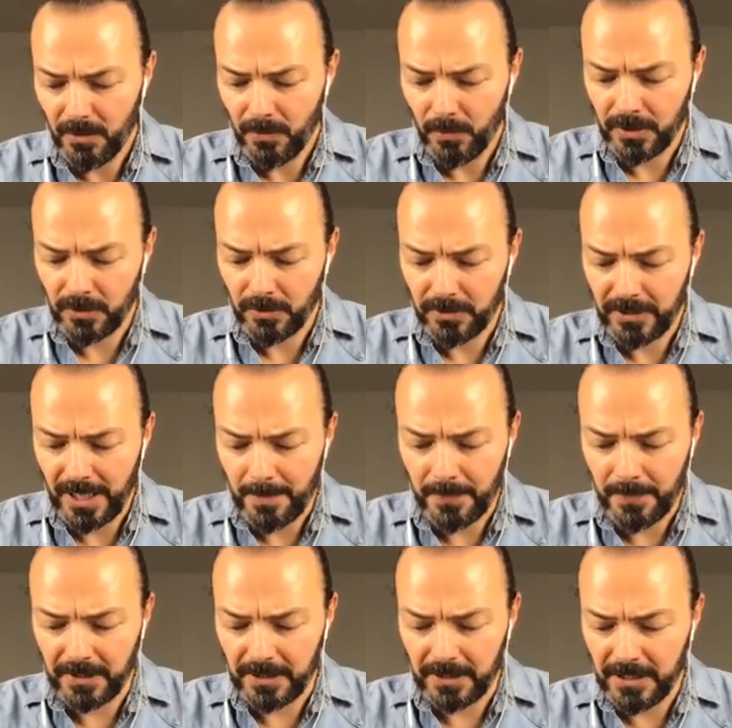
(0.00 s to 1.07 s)
when you tap
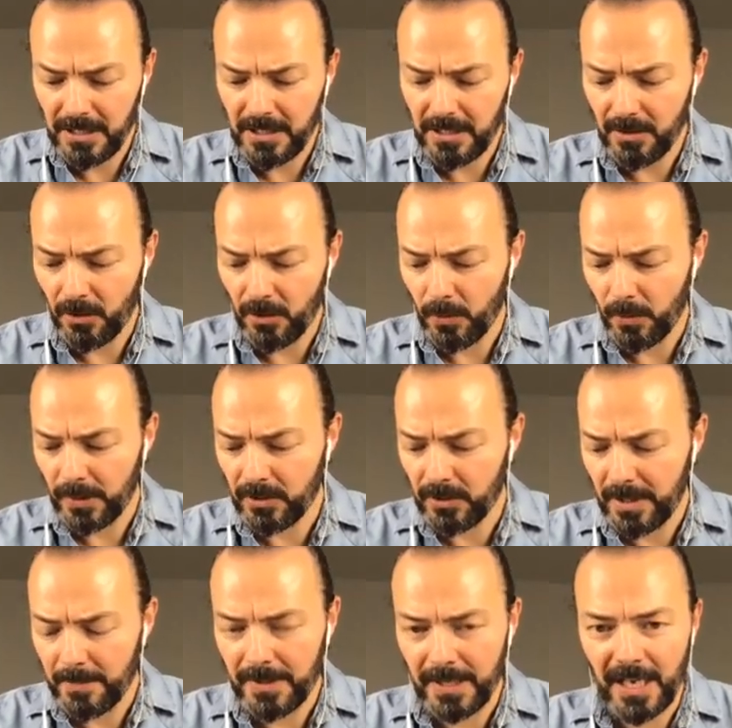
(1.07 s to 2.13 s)
the E or when you
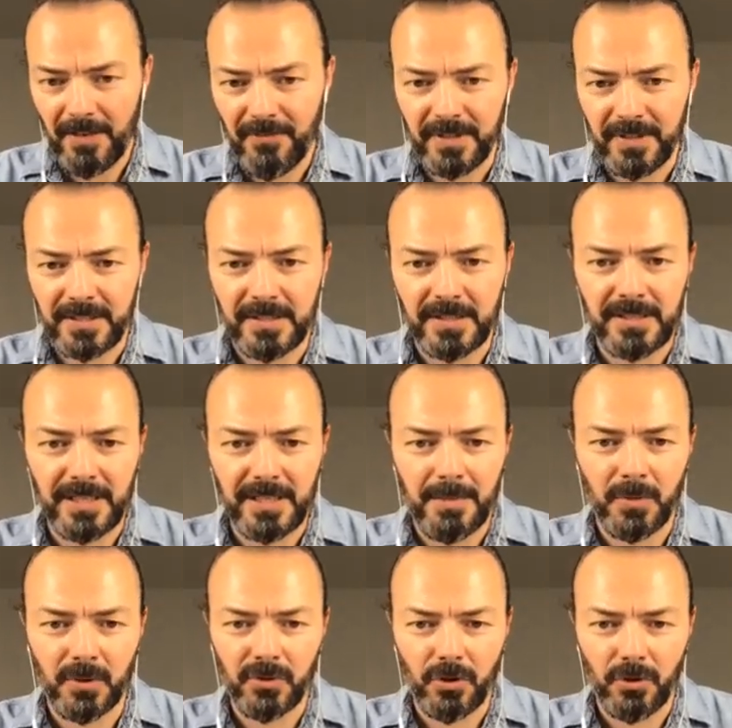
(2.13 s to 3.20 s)
tap the F, it's the same
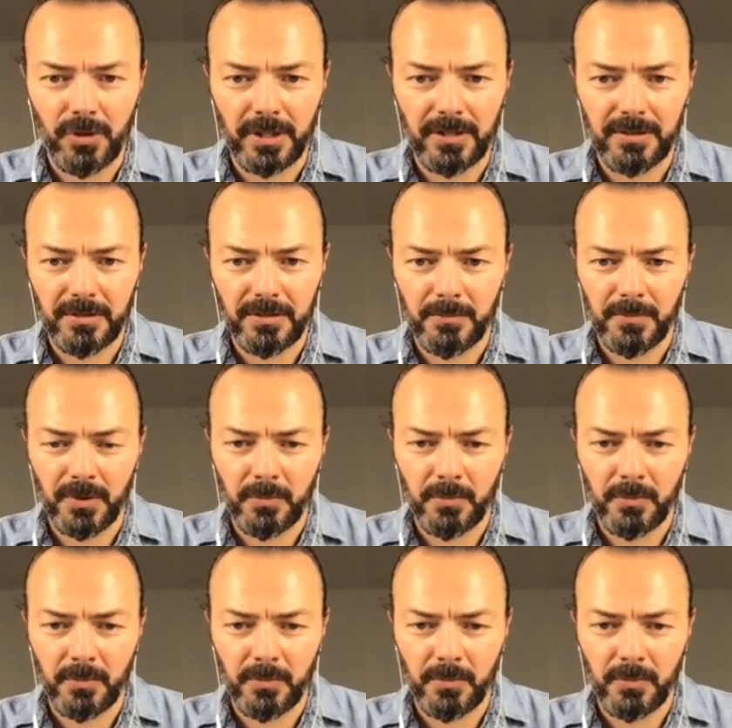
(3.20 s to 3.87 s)
motoric uh,